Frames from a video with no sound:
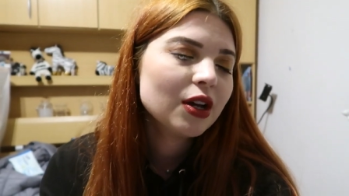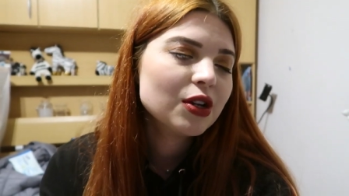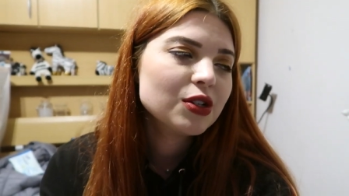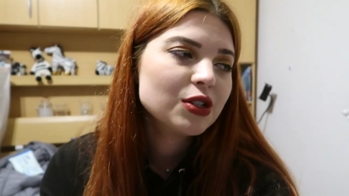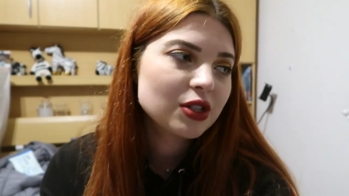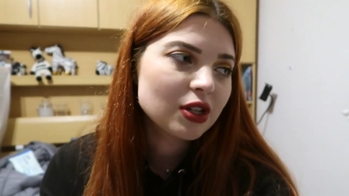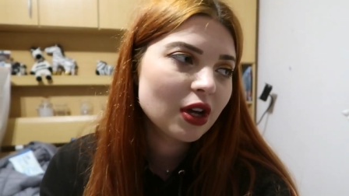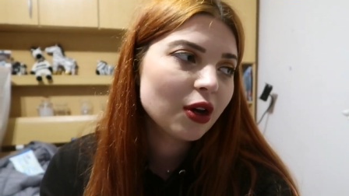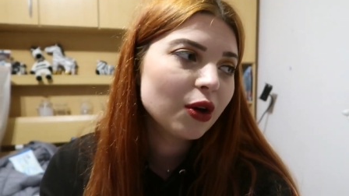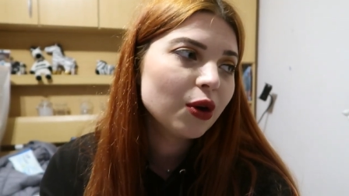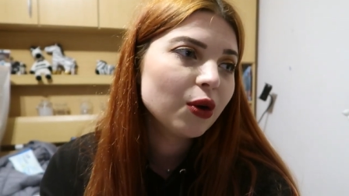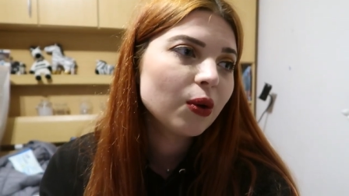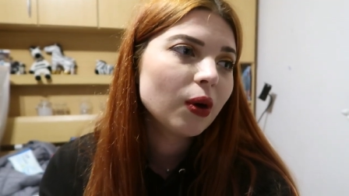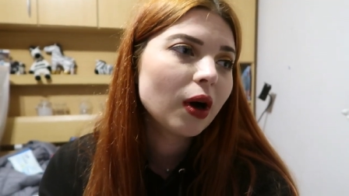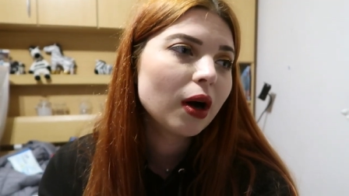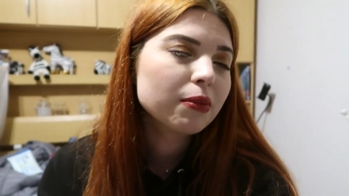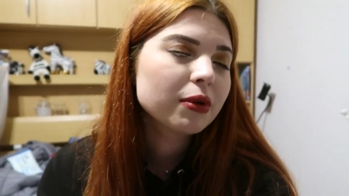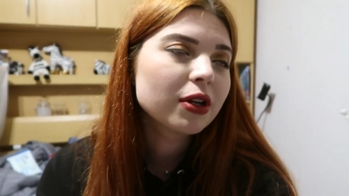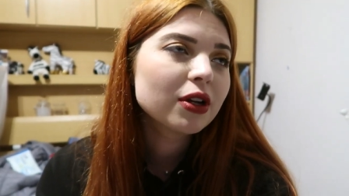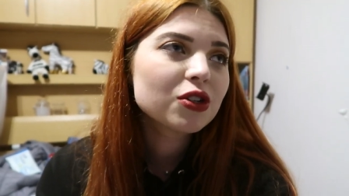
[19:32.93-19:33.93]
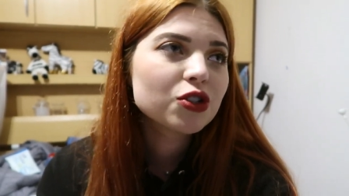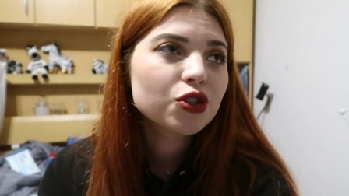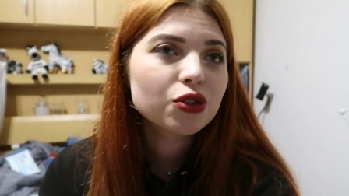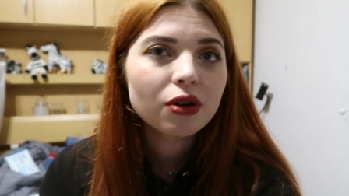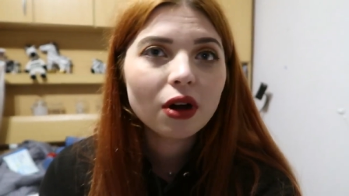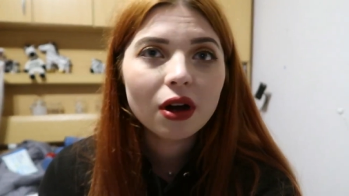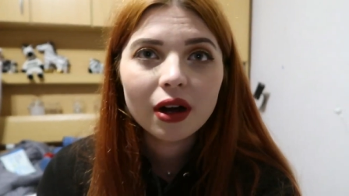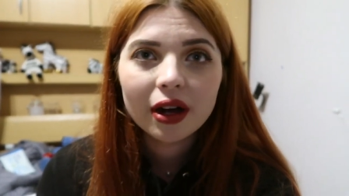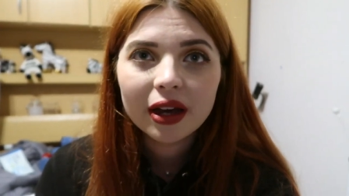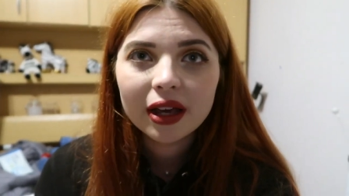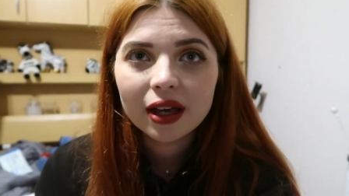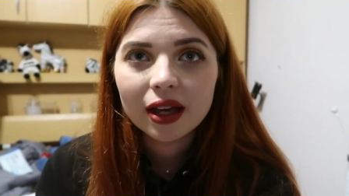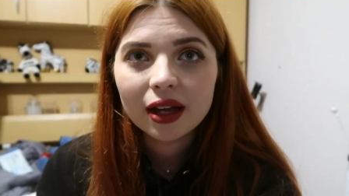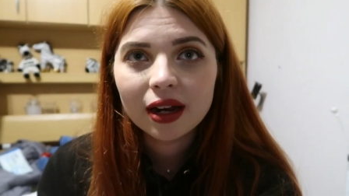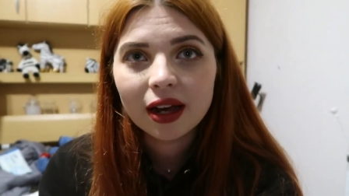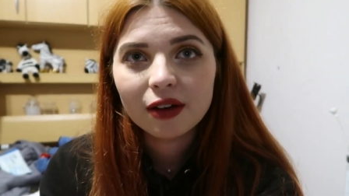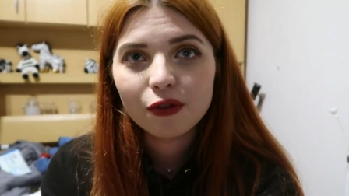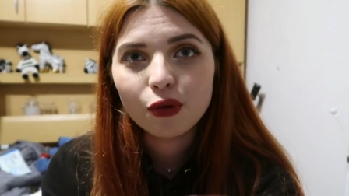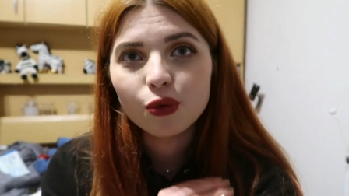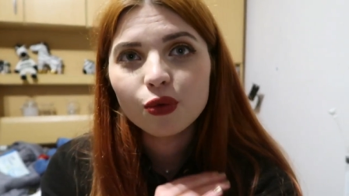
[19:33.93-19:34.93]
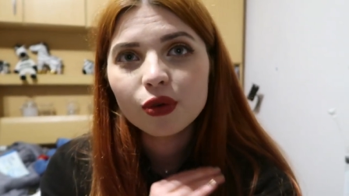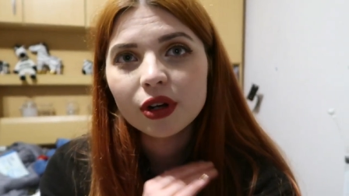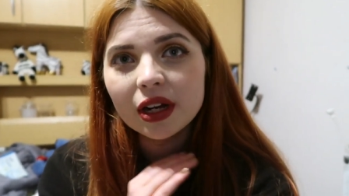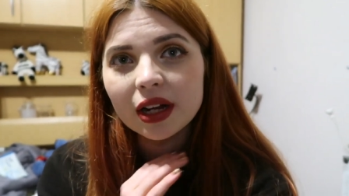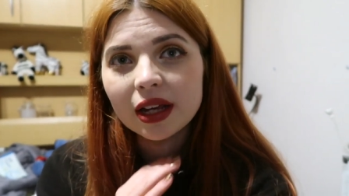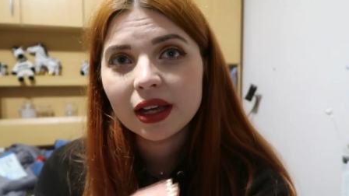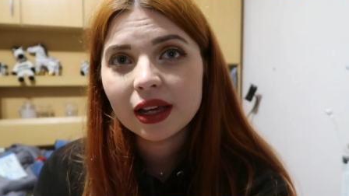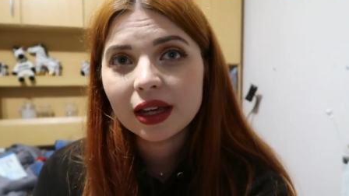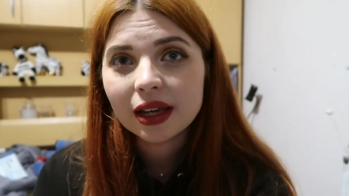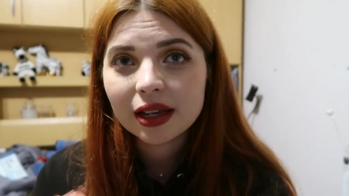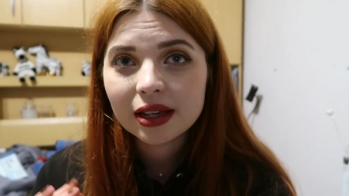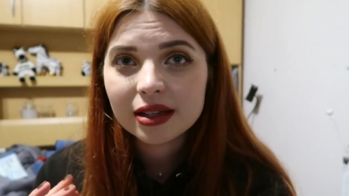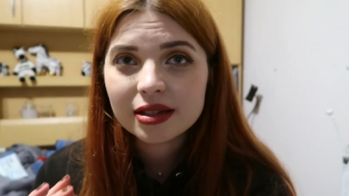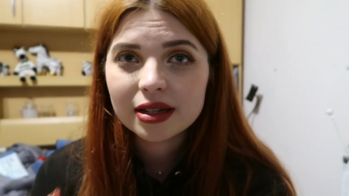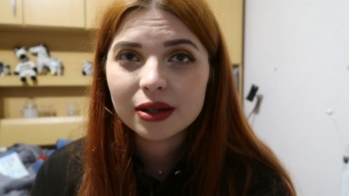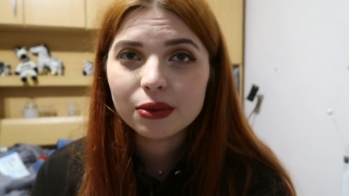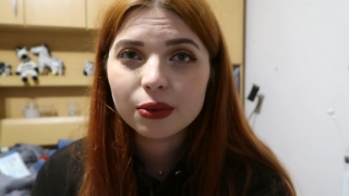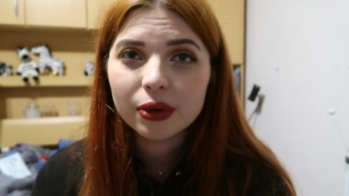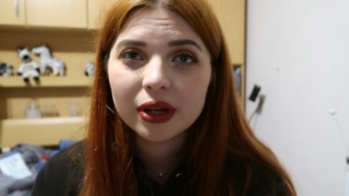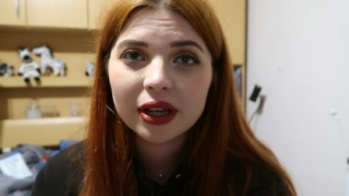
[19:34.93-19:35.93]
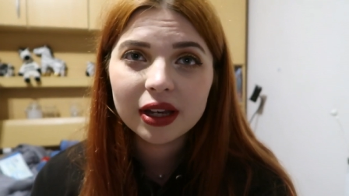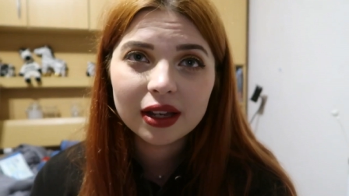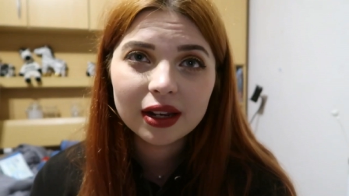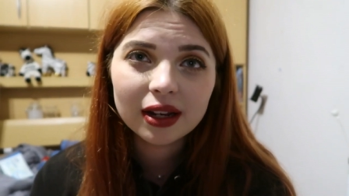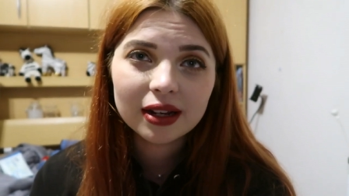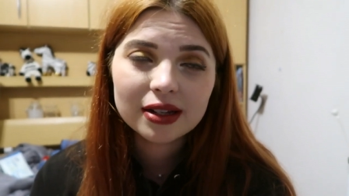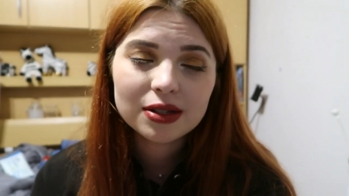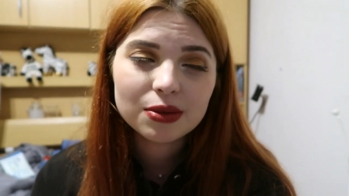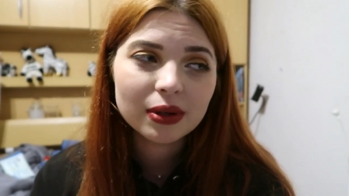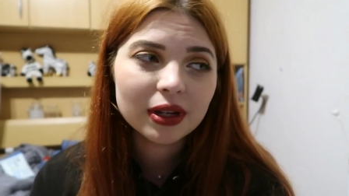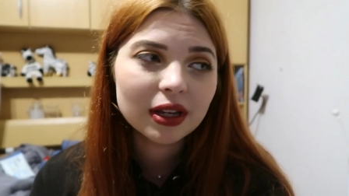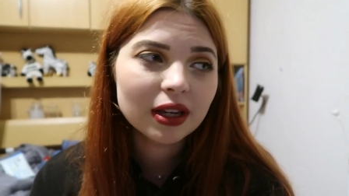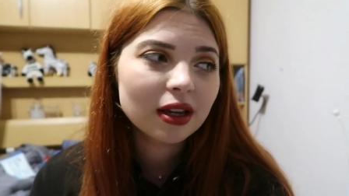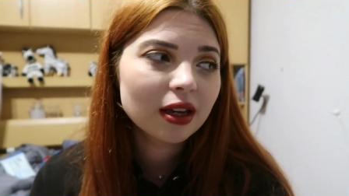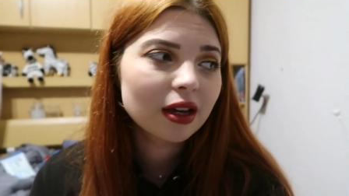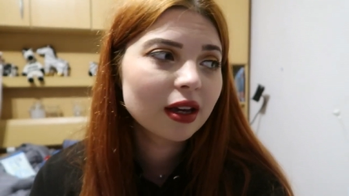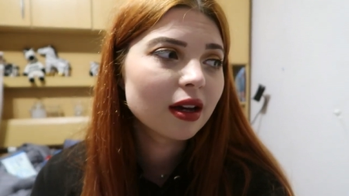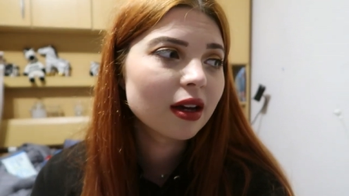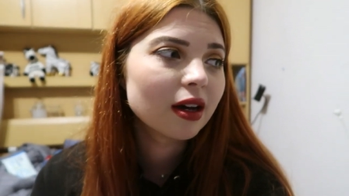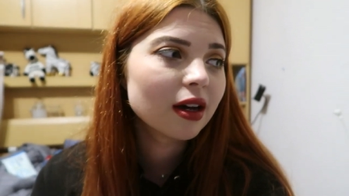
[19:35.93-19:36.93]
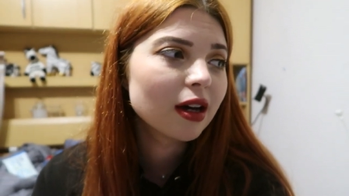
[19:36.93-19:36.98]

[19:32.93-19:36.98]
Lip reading: So I'm going to try and have a really easy week next week,